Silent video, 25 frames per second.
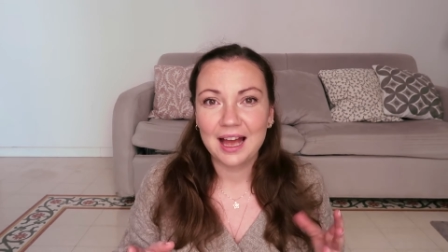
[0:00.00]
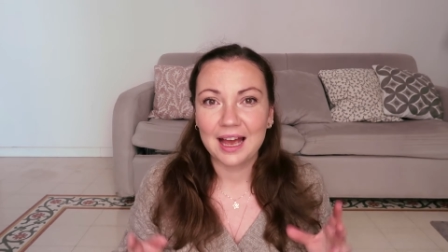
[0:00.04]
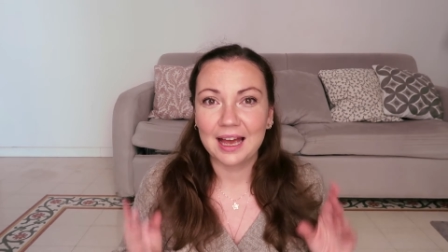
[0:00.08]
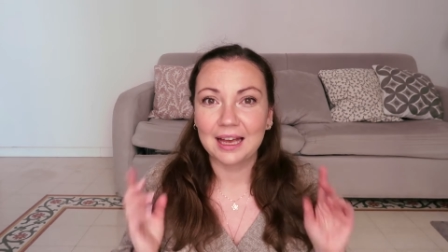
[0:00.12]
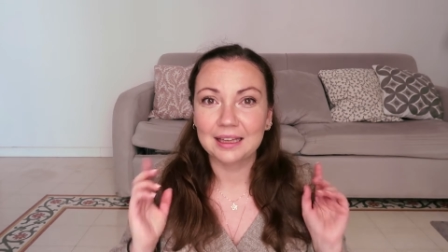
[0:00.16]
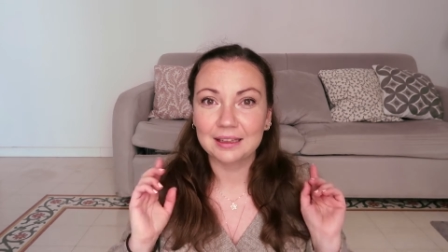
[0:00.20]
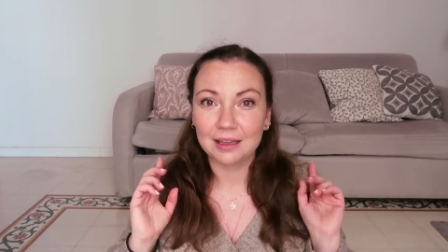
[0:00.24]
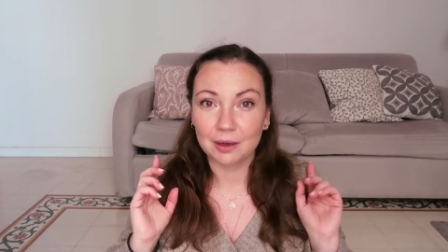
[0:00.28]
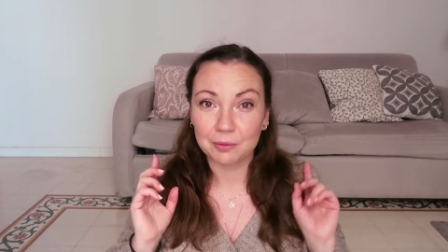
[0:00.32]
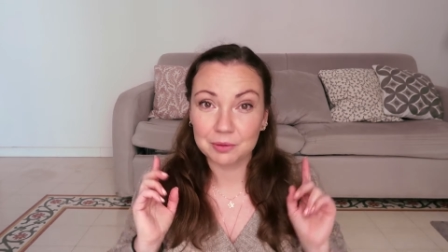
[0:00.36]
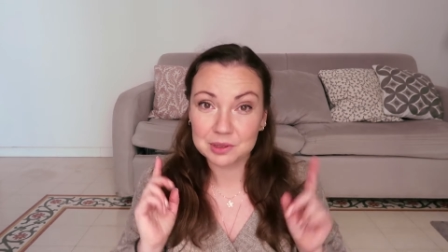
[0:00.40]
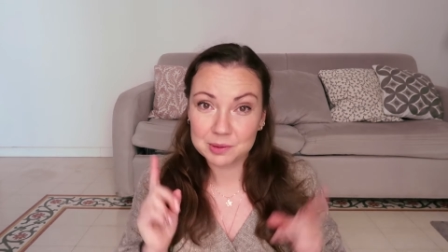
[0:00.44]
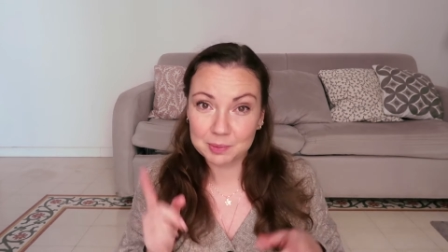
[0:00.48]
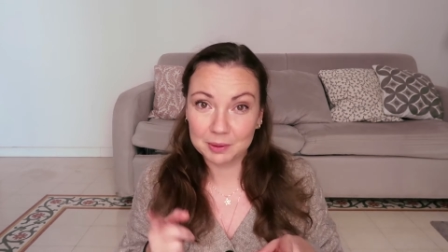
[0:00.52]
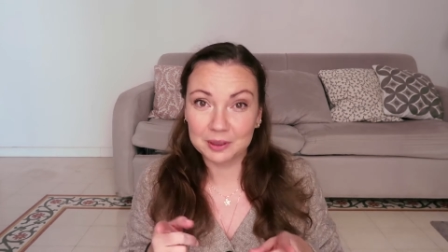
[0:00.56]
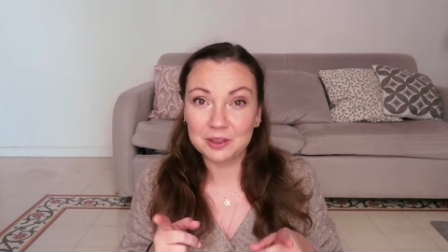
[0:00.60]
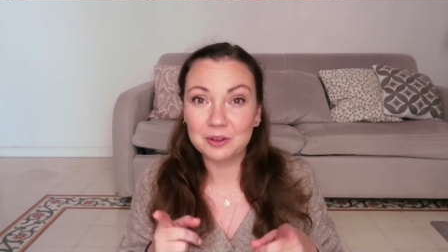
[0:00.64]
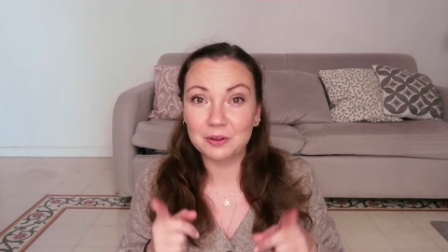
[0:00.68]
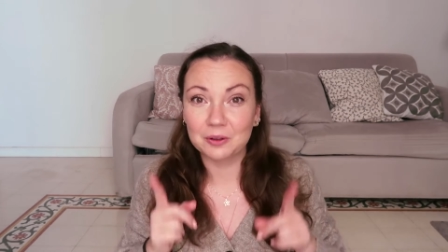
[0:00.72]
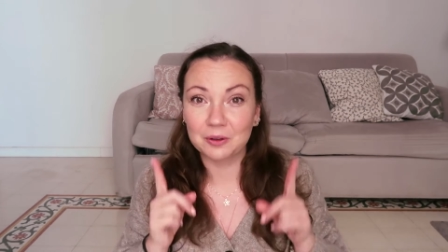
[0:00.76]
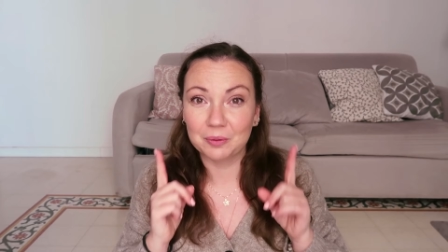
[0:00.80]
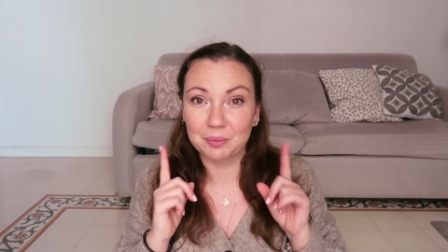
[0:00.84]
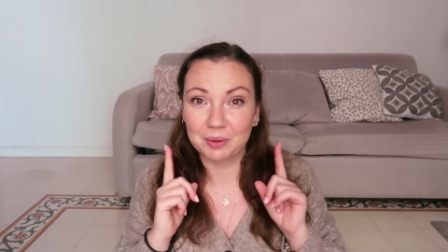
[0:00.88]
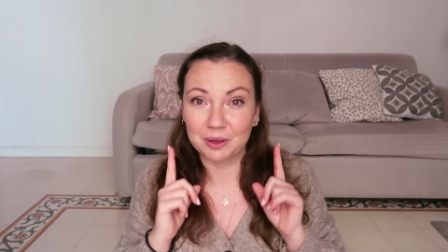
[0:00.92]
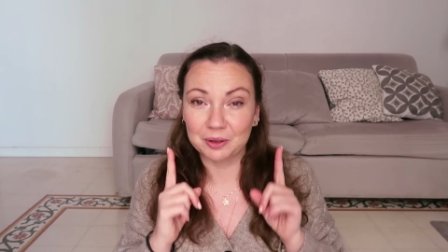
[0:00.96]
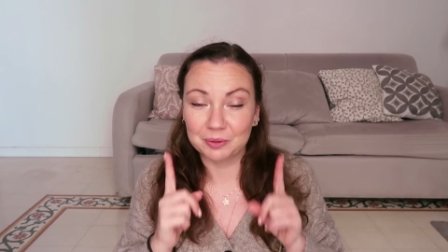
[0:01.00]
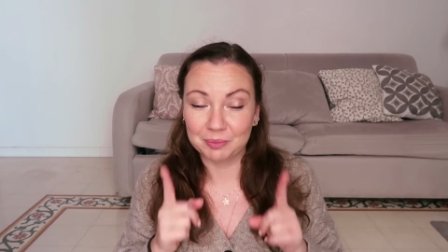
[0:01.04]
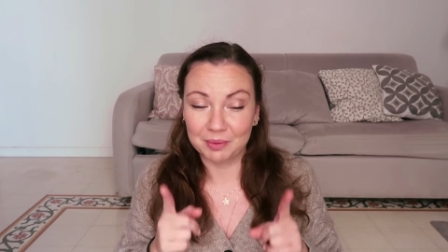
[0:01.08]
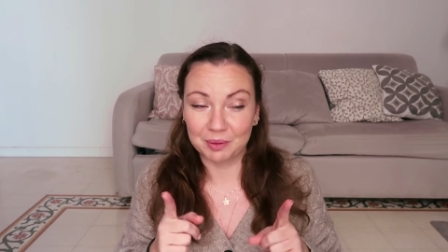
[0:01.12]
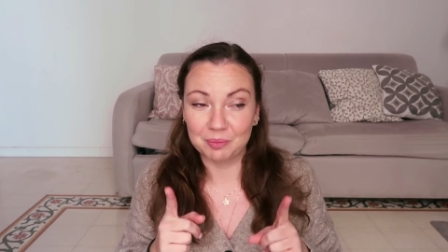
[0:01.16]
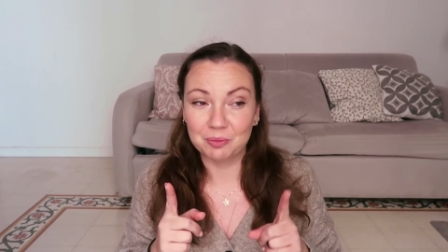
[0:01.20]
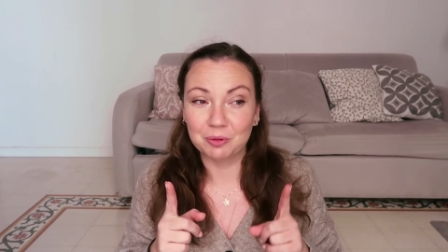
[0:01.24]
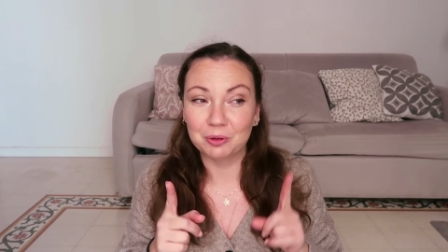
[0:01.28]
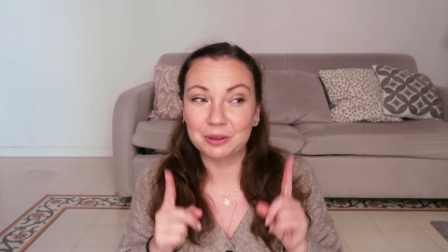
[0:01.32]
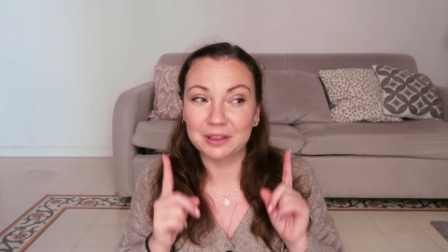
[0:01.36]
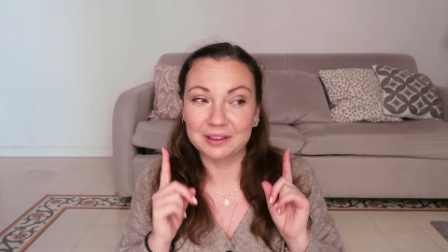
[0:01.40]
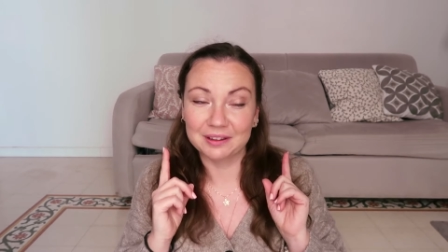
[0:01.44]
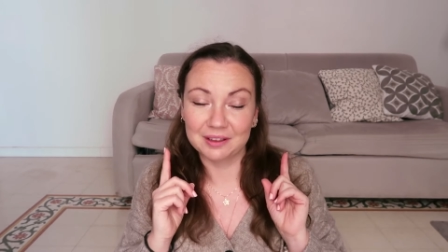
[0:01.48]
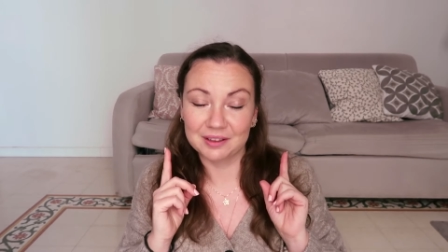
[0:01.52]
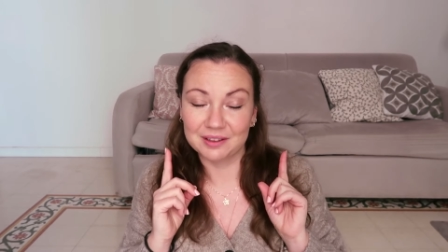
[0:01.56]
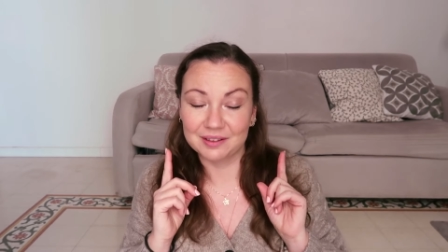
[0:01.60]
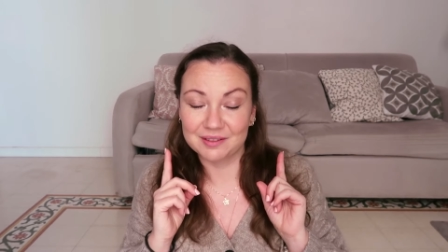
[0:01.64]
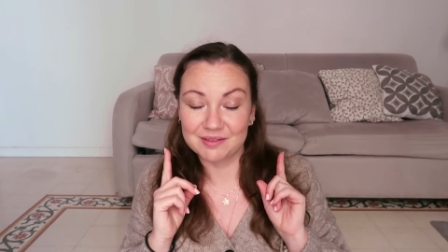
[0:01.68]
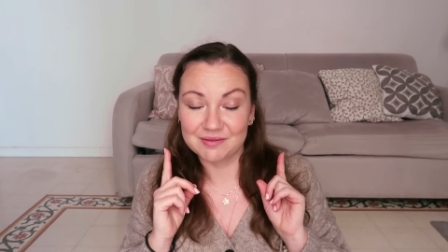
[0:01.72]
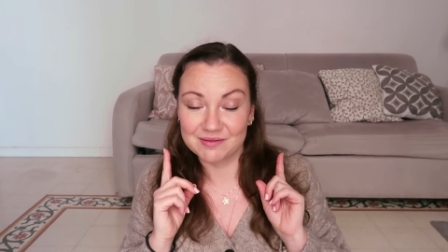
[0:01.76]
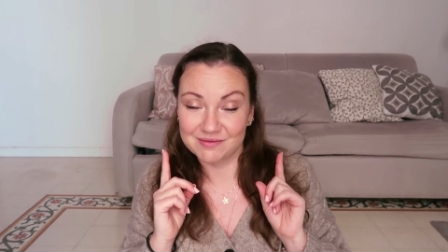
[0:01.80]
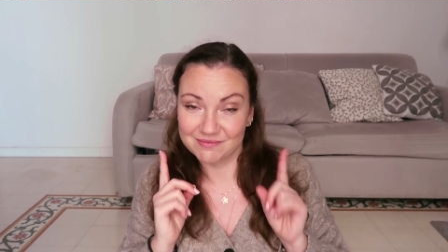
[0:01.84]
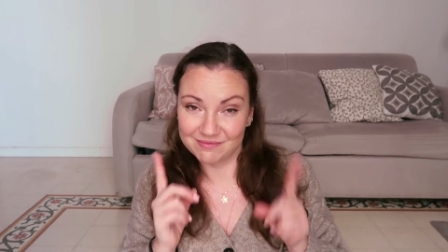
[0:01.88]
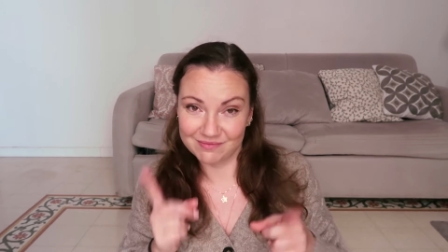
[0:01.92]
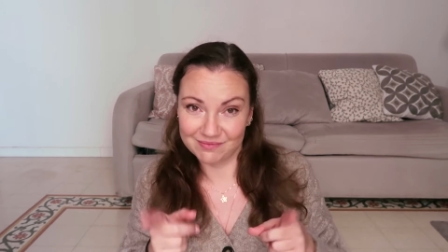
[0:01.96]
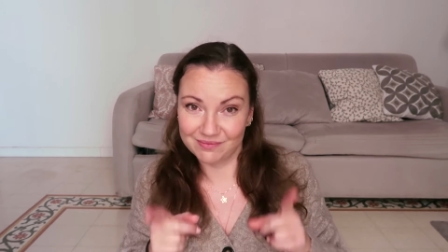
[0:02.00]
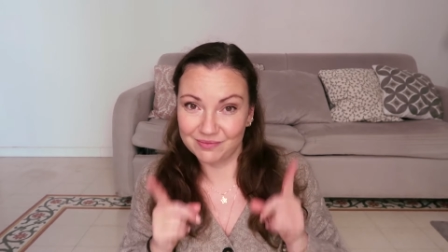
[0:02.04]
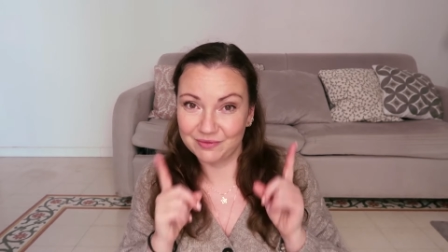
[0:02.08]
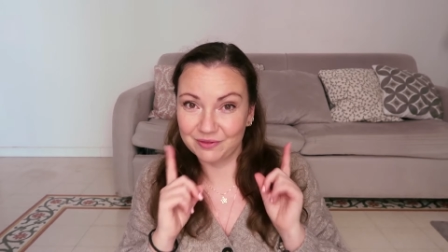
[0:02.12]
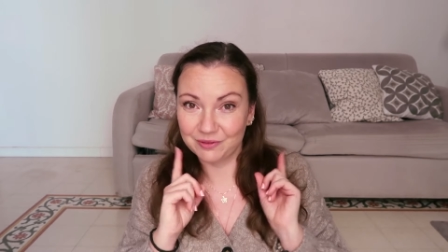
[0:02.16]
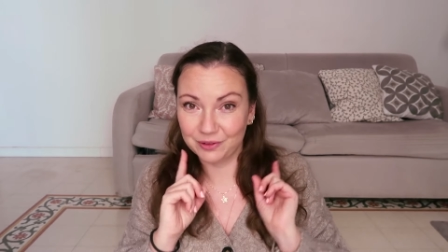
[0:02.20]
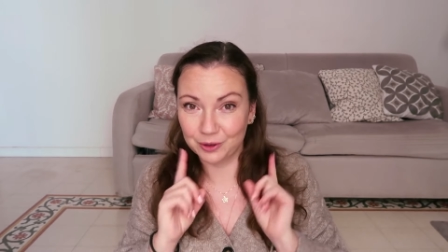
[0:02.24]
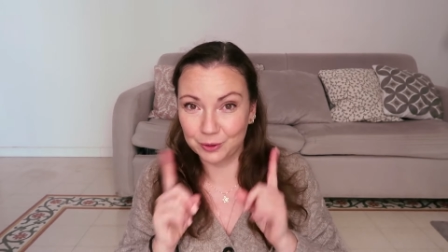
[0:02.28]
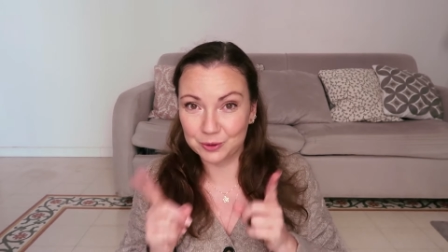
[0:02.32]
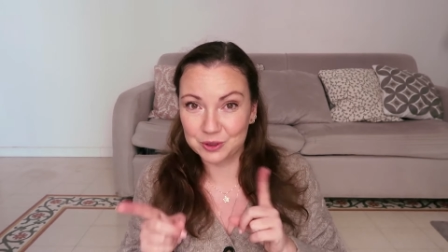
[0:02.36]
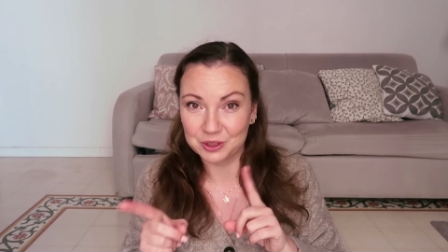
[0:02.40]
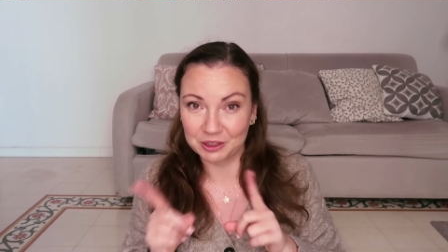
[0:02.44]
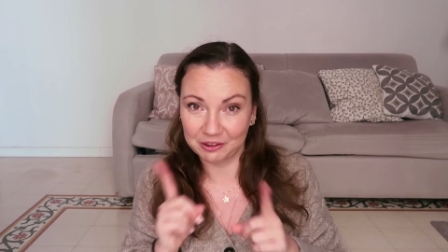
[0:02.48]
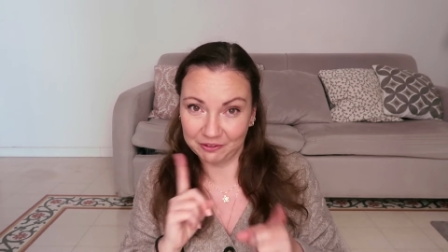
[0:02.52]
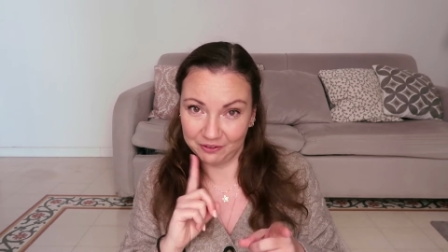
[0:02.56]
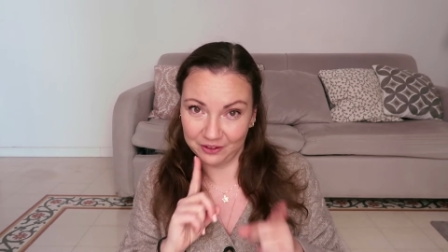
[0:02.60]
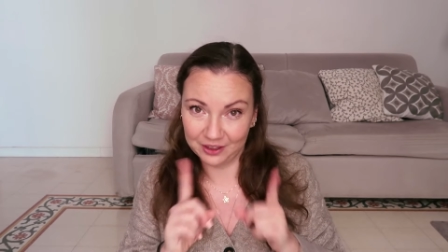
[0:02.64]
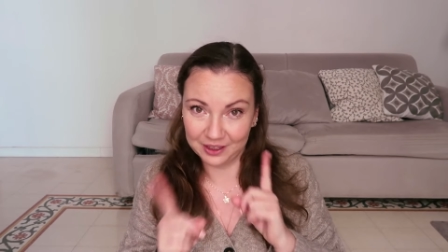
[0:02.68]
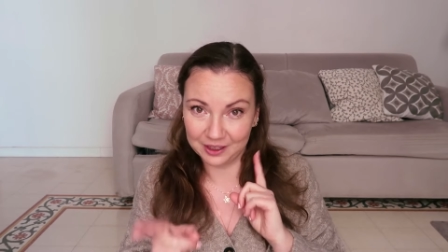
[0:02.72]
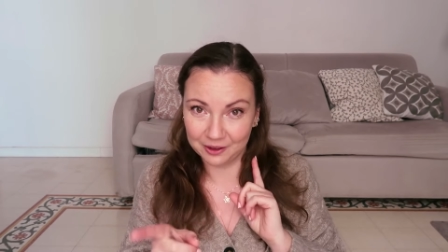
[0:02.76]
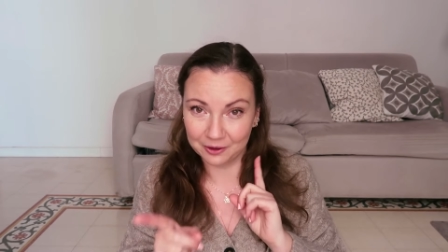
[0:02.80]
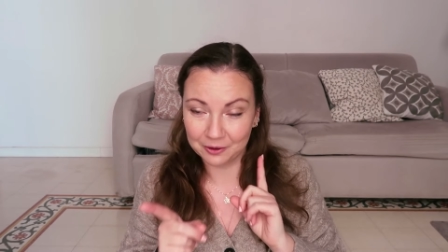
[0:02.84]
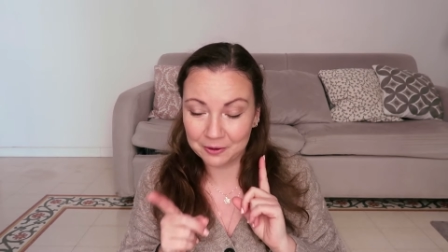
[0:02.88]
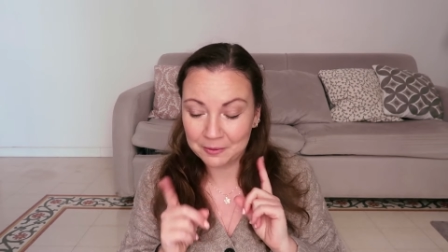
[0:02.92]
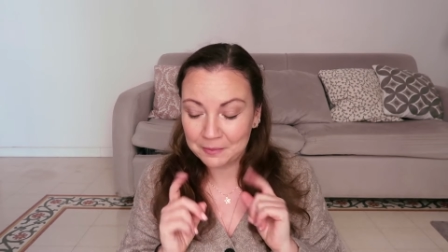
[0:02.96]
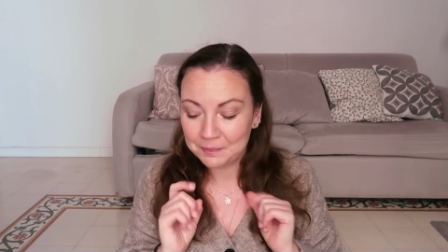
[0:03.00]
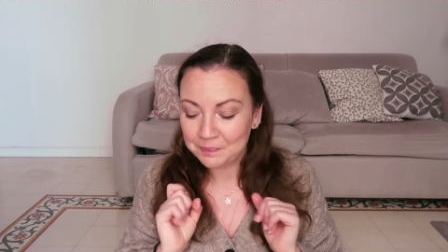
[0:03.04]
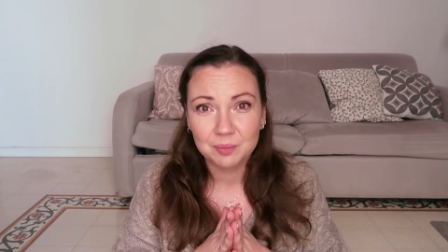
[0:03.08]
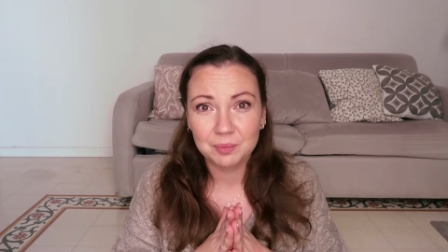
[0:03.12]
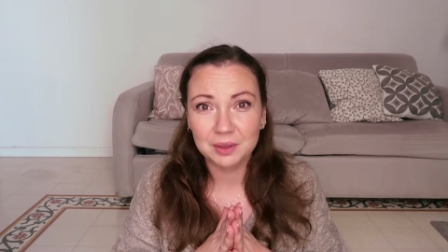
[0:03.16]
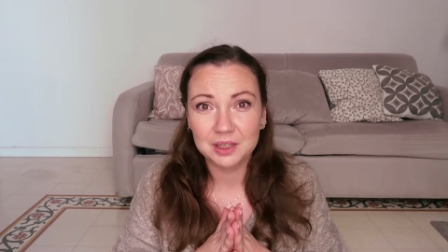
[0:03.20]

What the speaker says: And I will speak to you about my book in the future video,